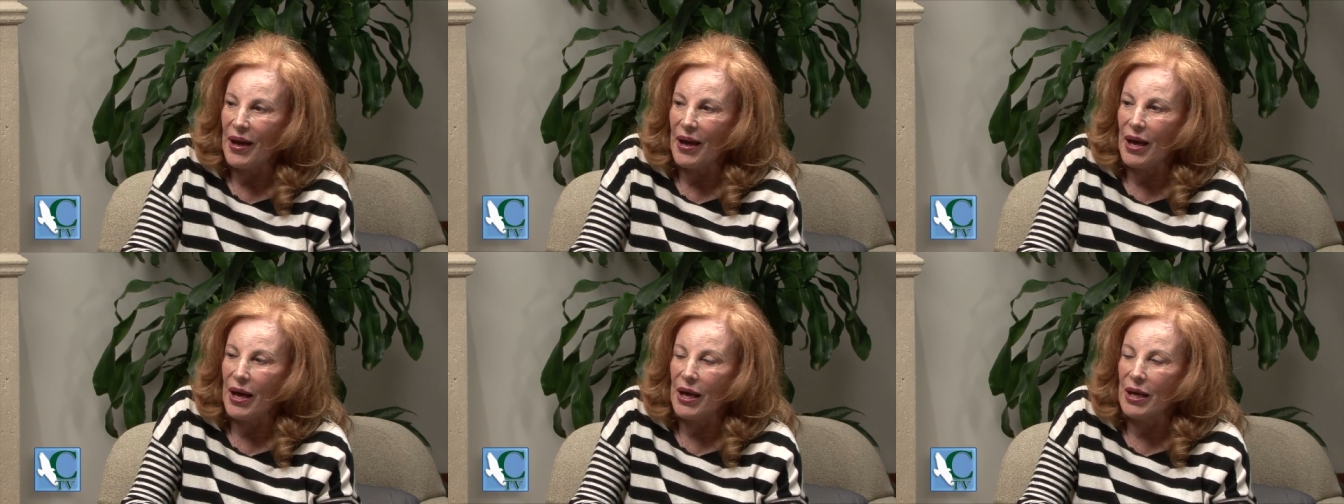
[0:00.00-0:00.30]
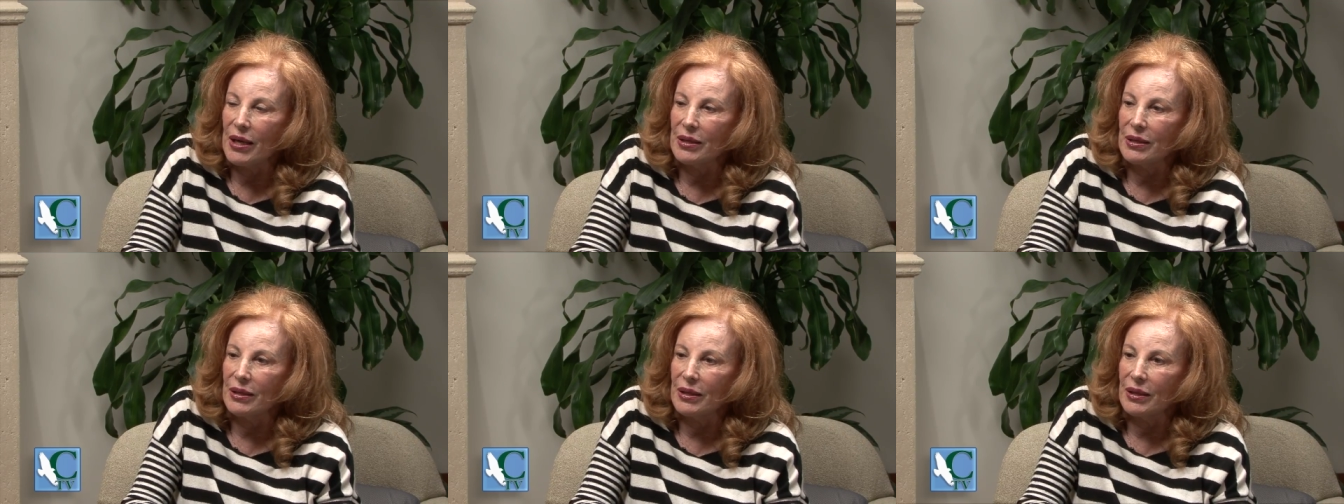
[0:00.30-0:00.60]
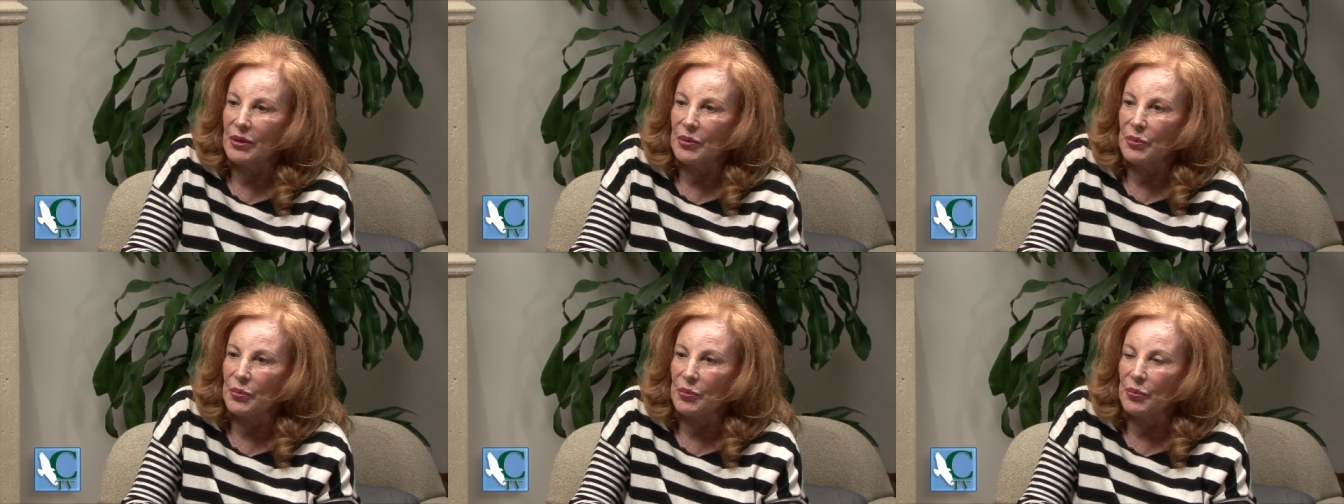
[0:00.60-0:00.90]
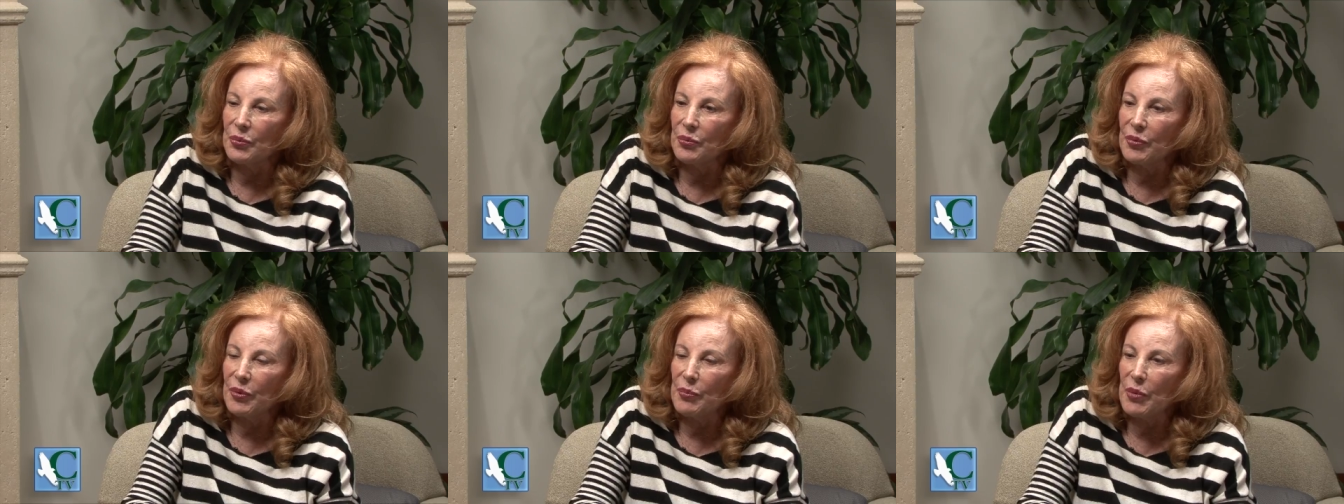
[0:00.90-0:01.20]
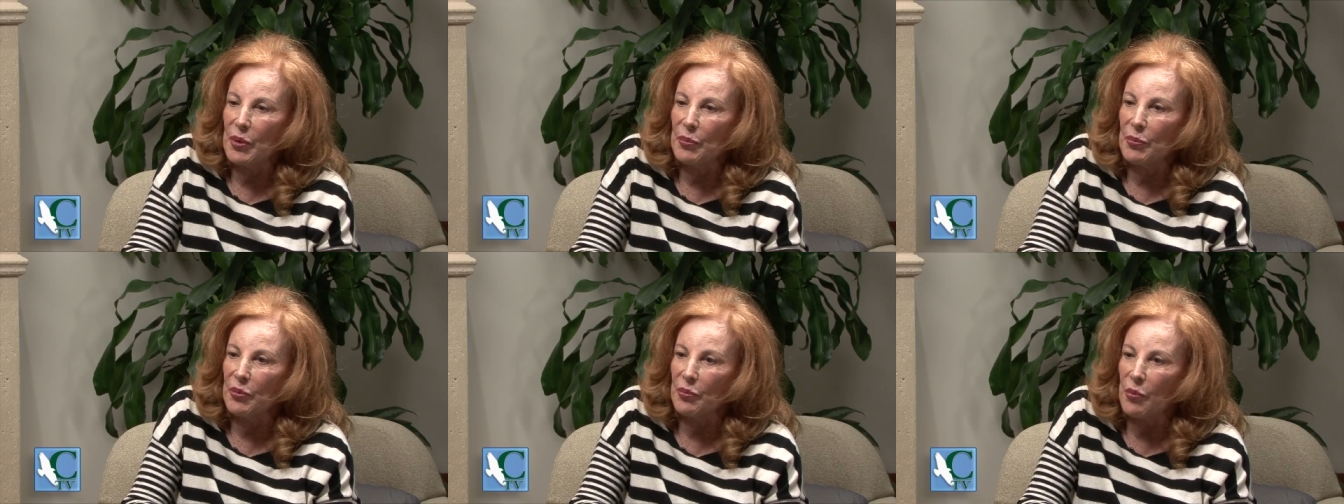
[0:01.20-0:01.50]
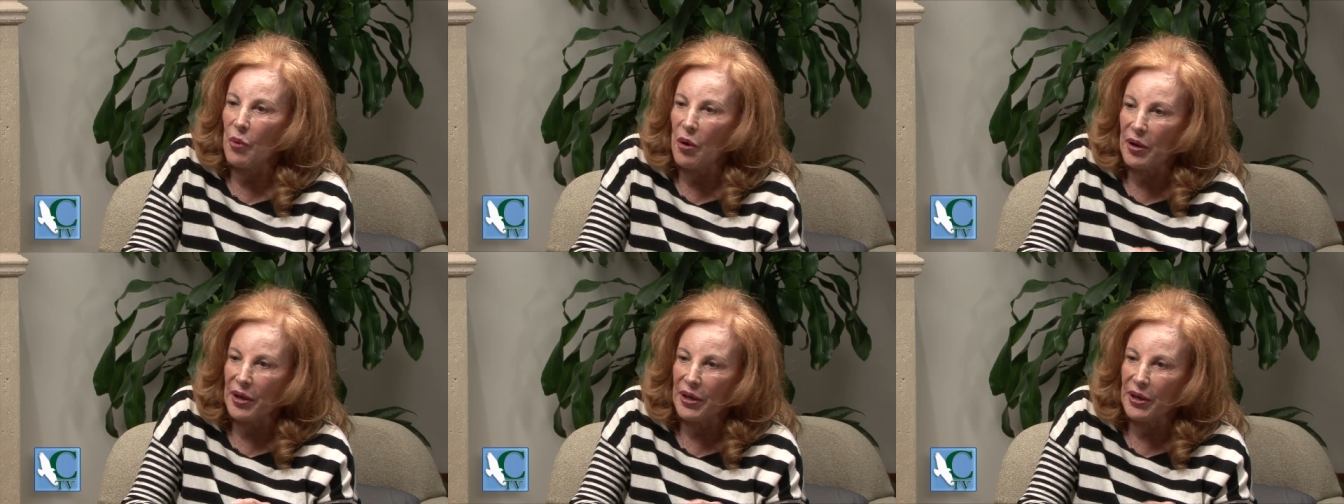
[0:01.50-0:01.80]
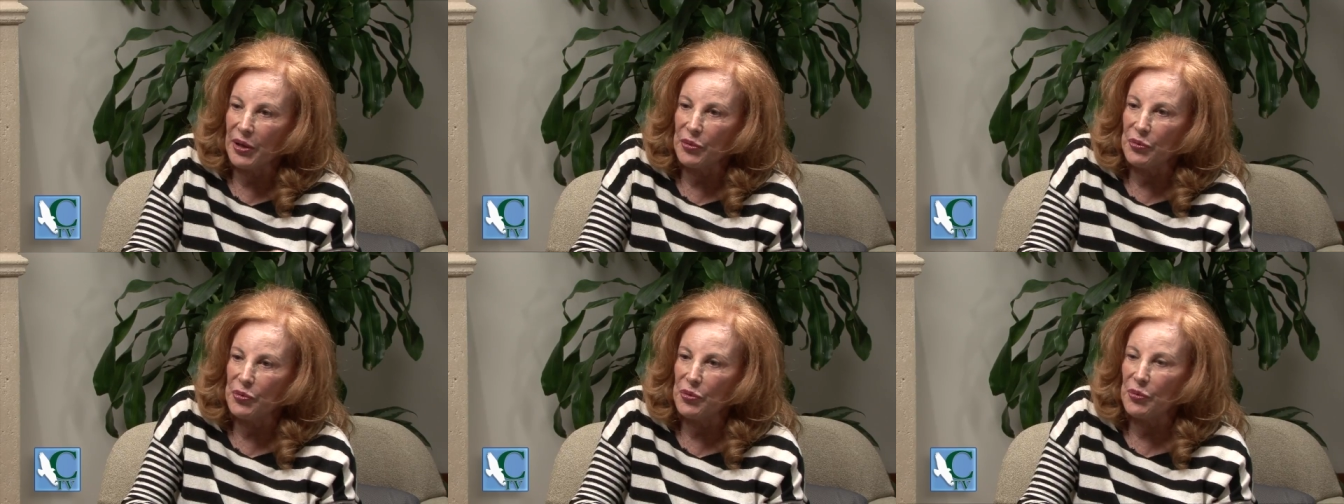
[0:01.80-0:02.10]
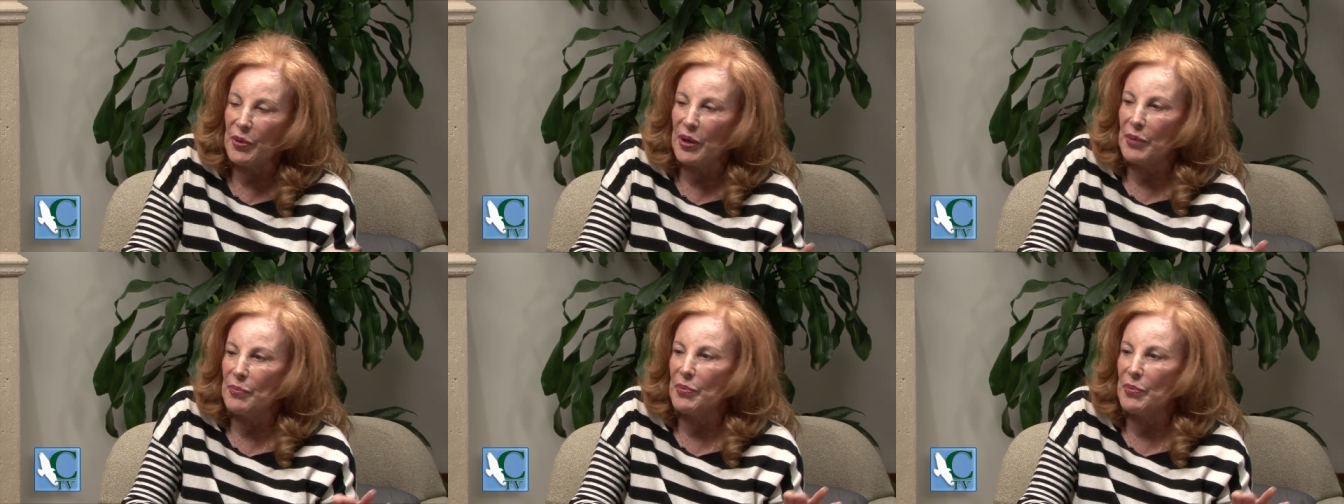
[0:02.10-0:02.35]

And I remember walking into my